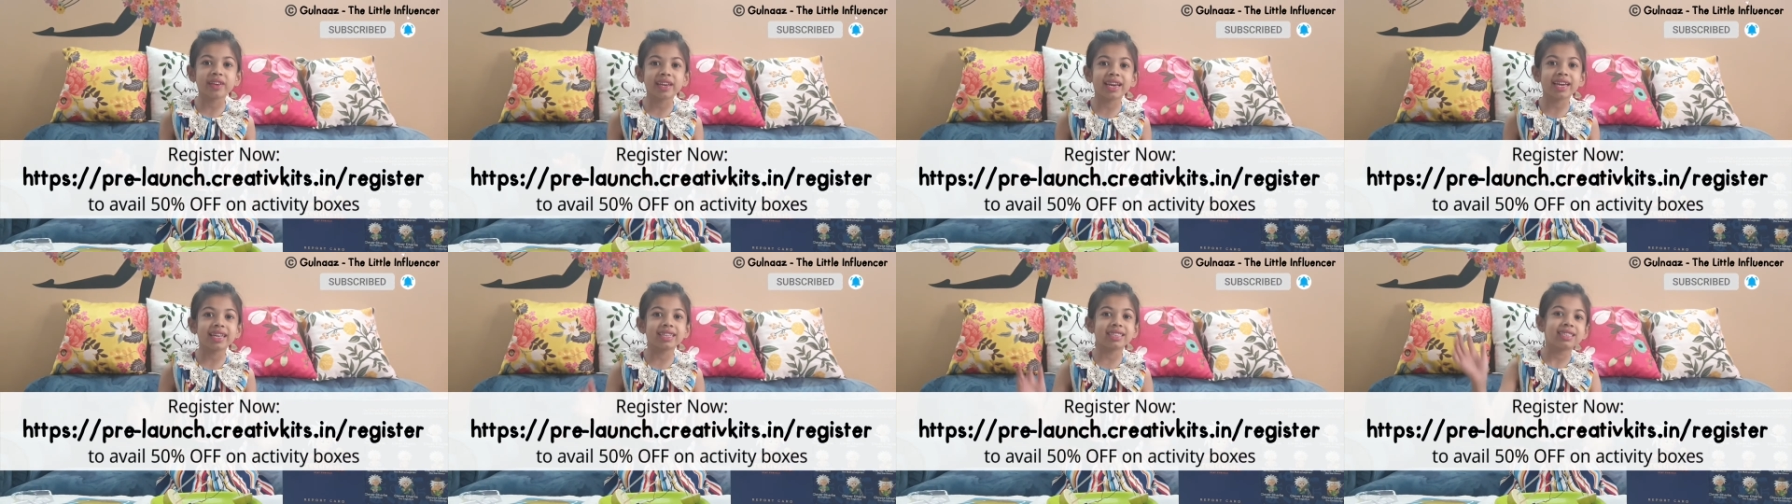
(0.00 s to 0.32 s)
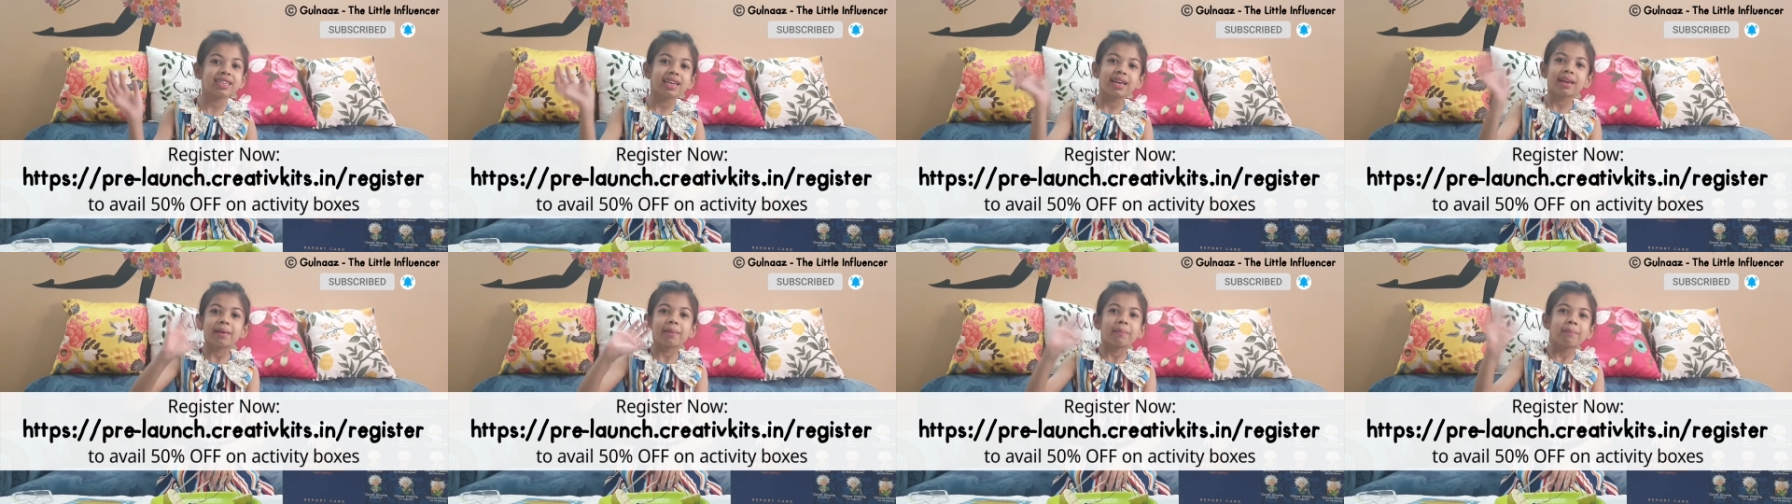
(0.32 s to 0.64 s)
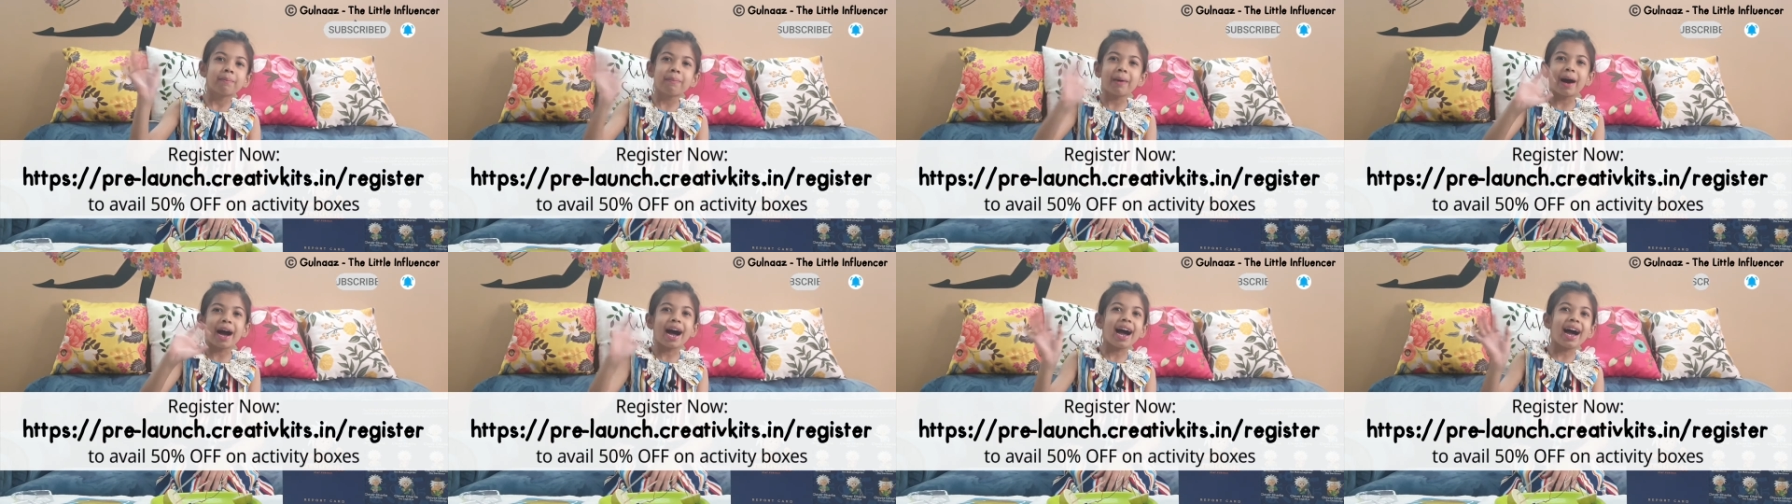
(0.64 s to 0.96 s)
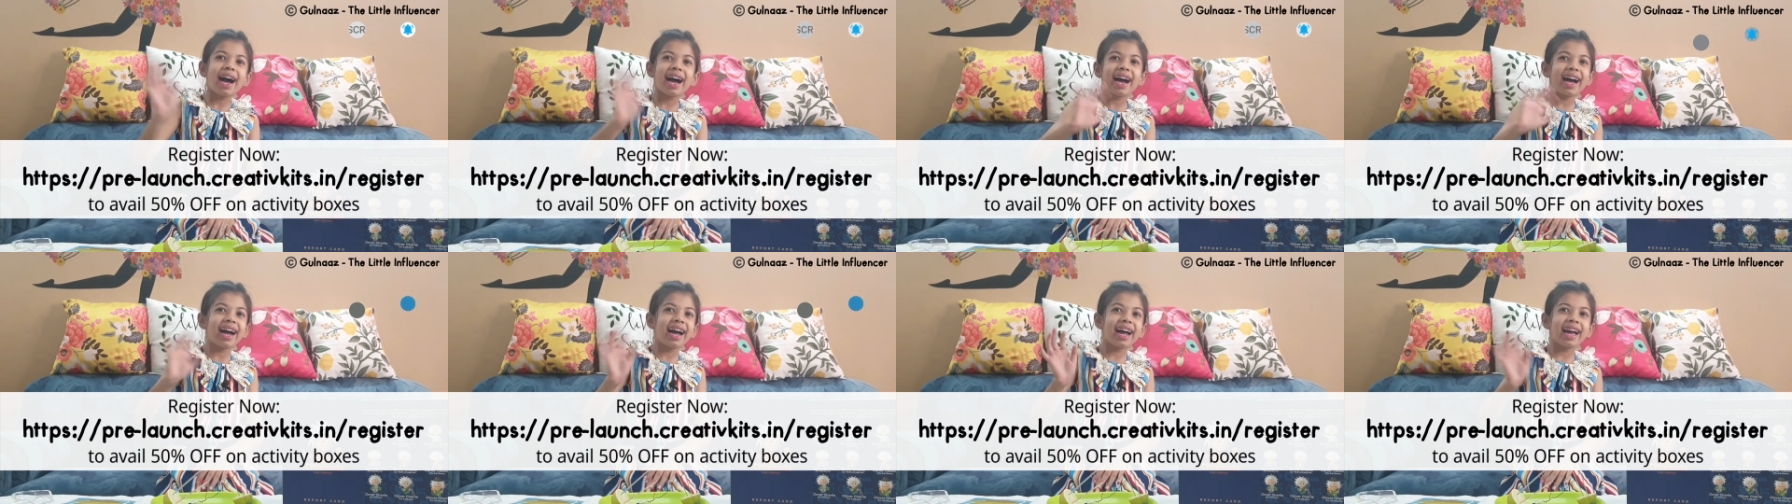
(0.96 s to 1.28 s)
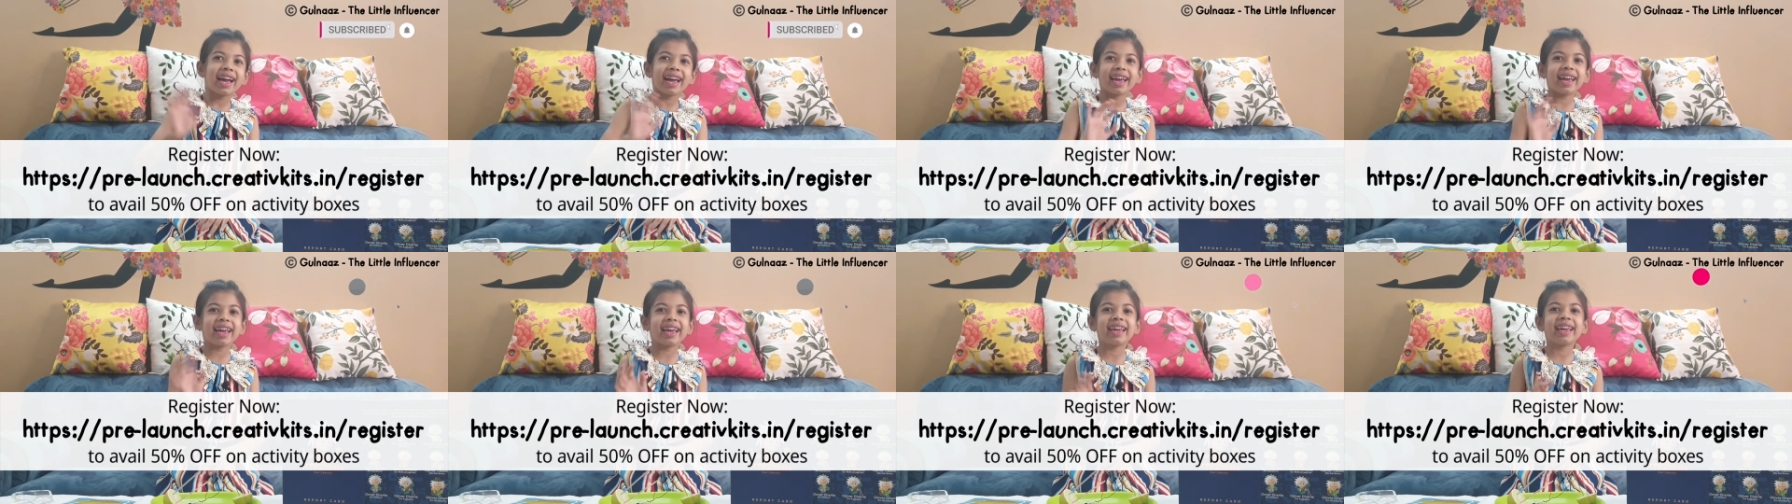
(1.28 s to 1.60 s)
Kids.
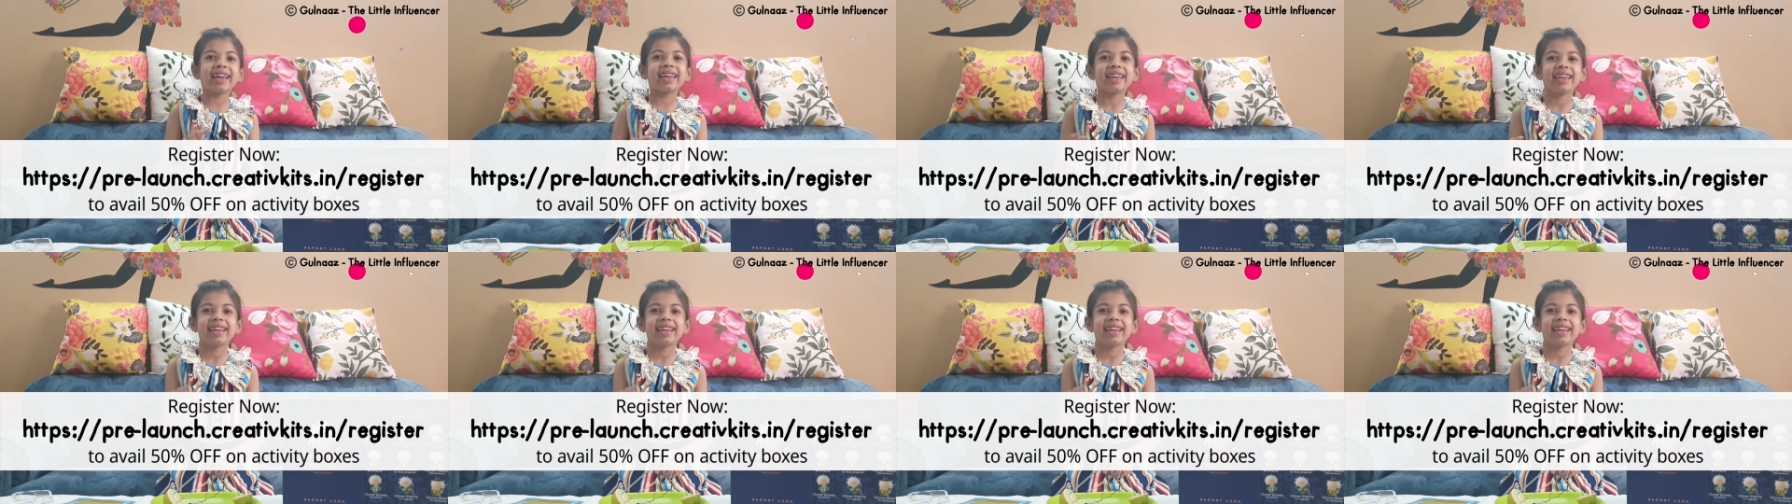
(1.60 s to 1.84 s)
Bye!